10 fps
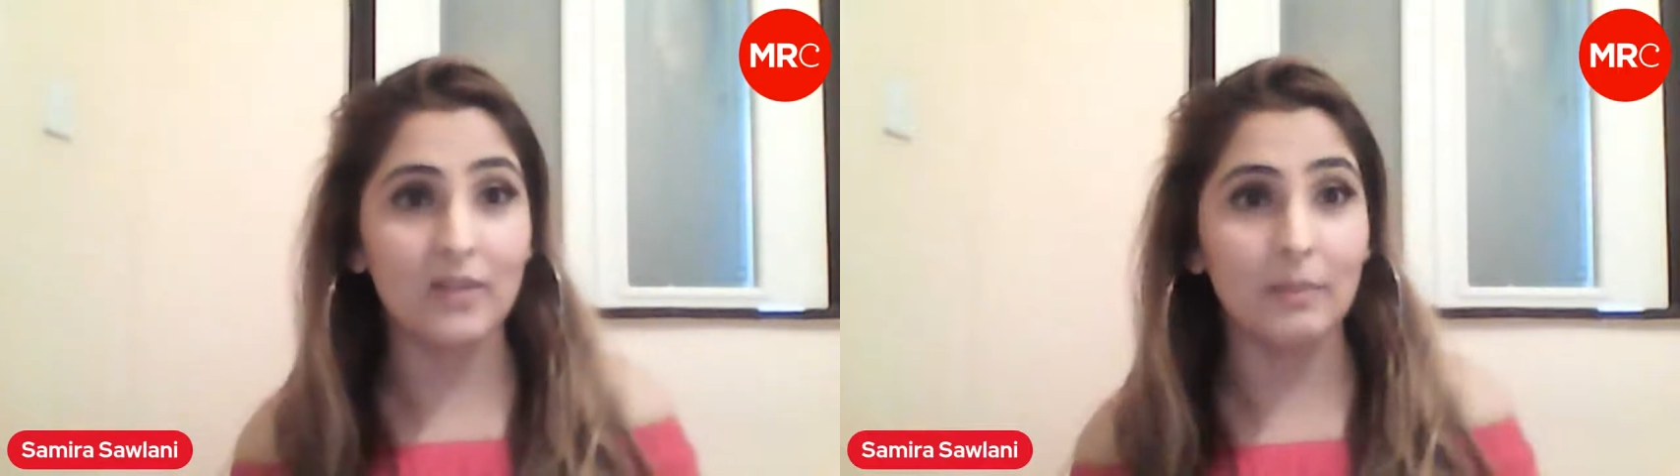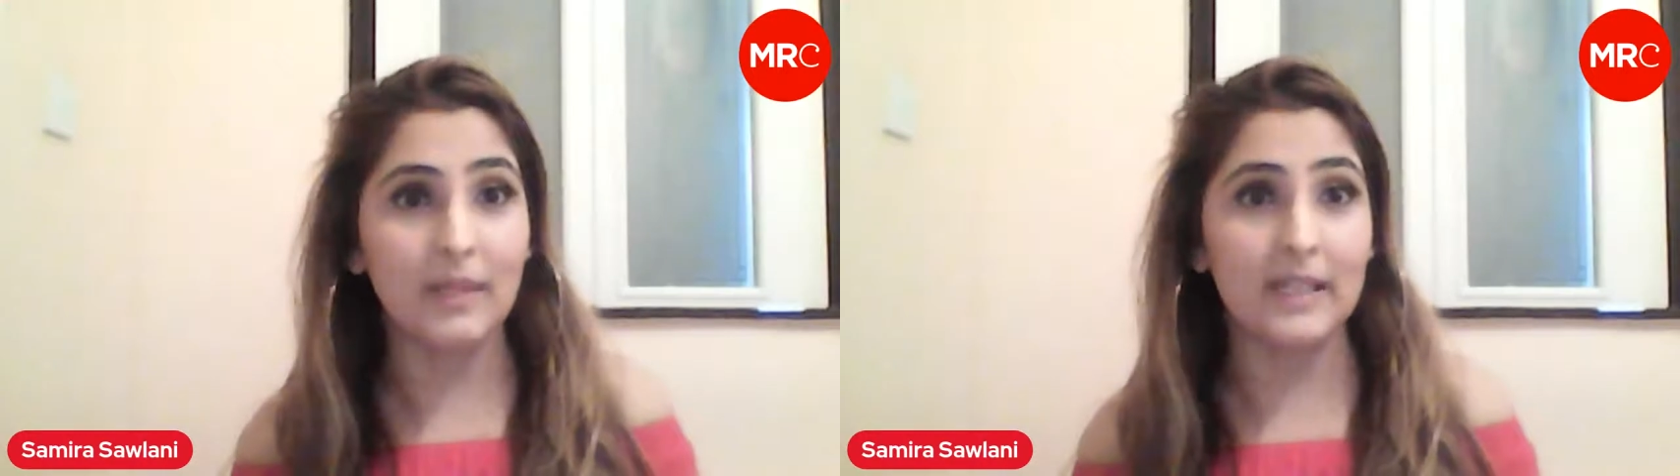
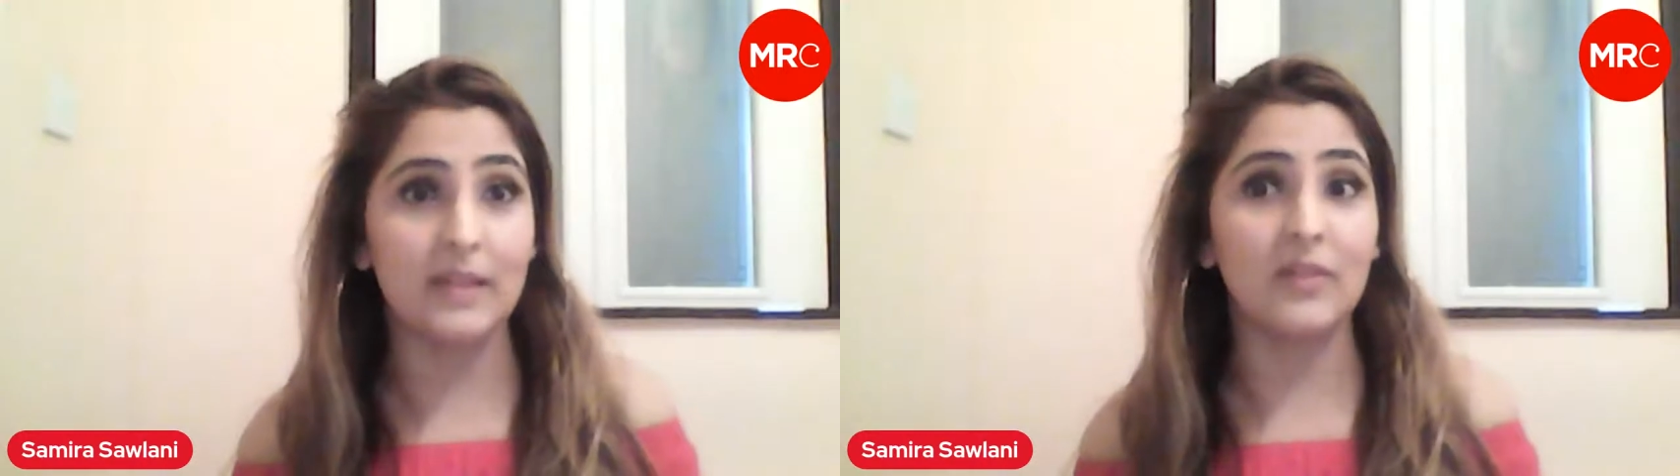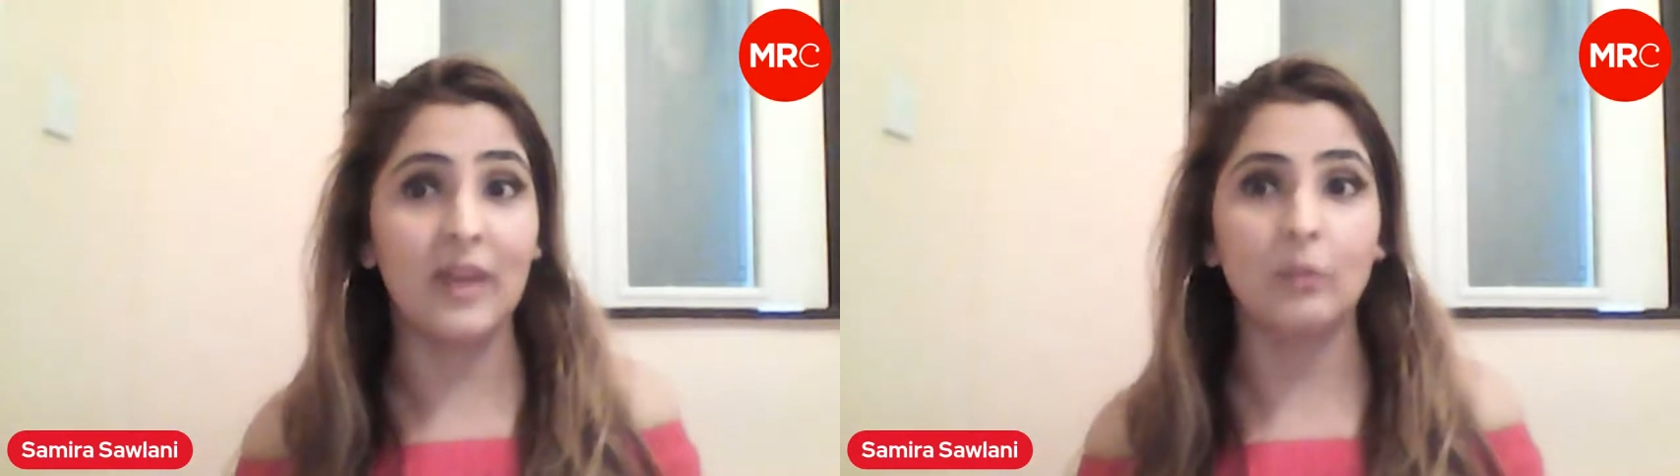the
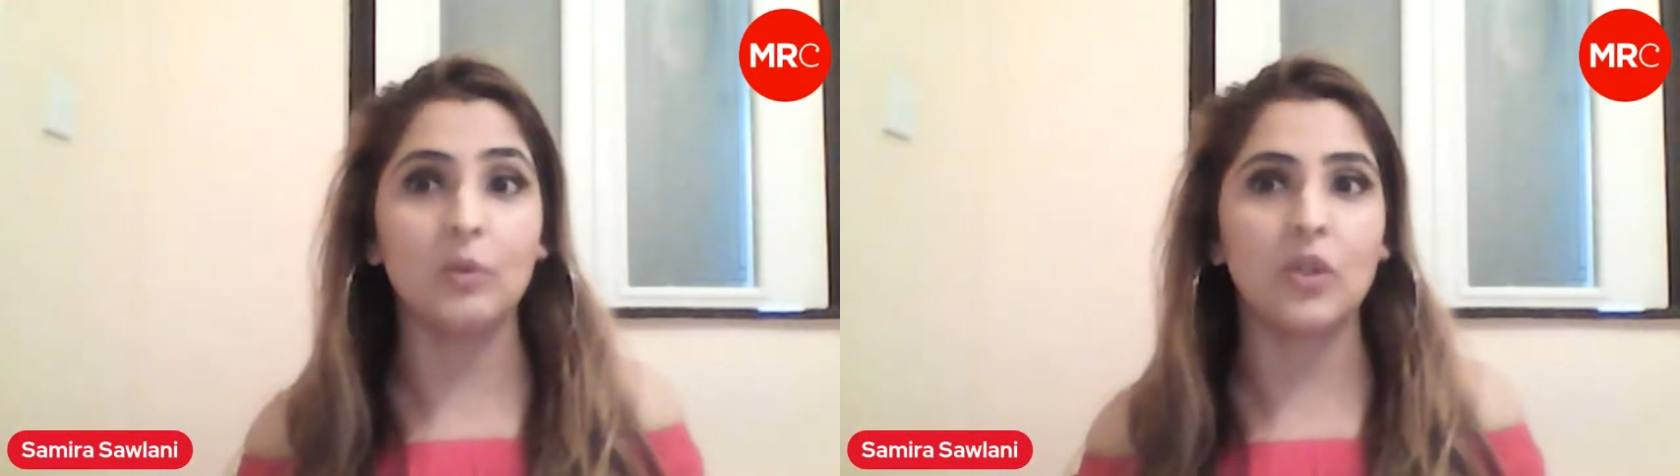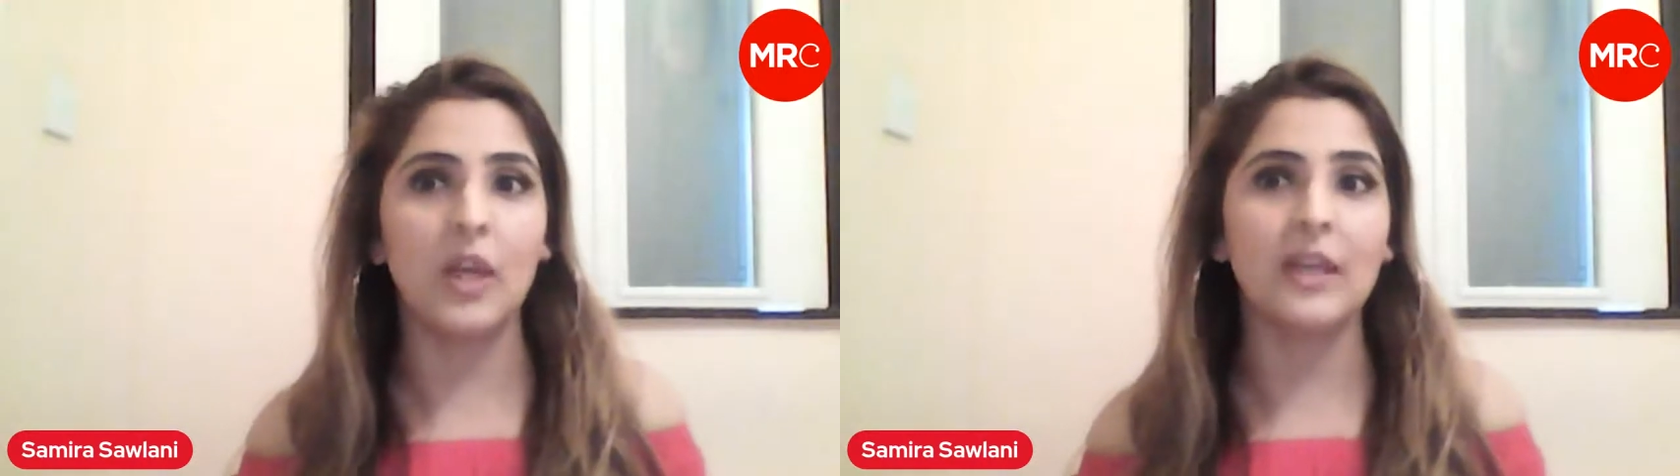media, that will
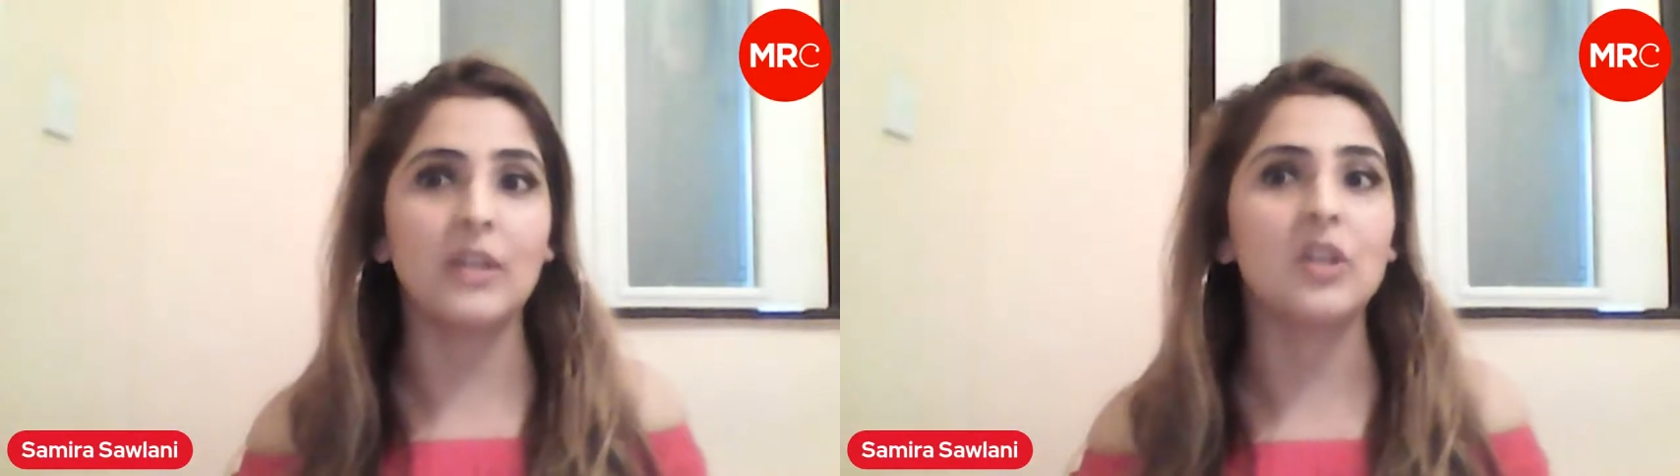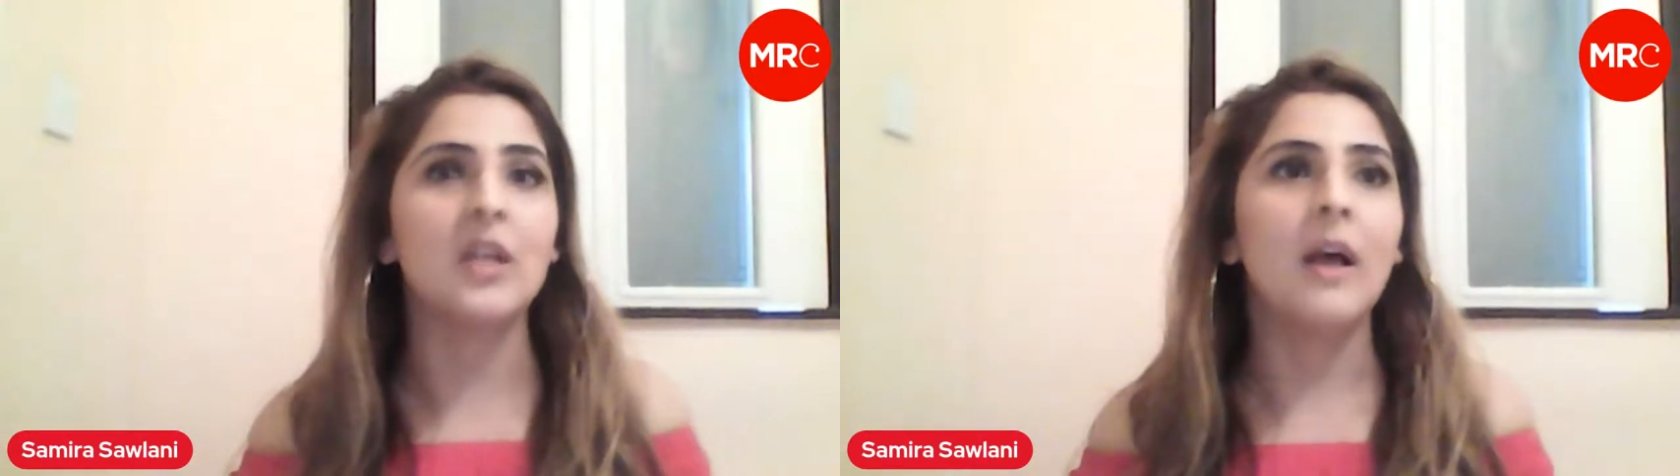
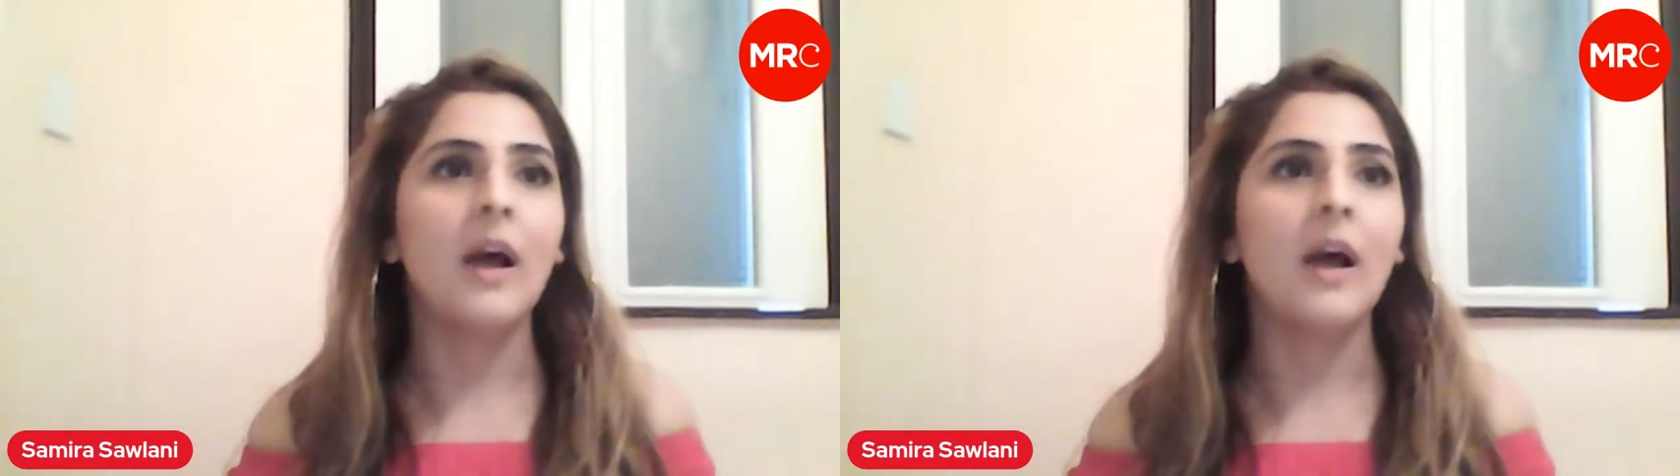change.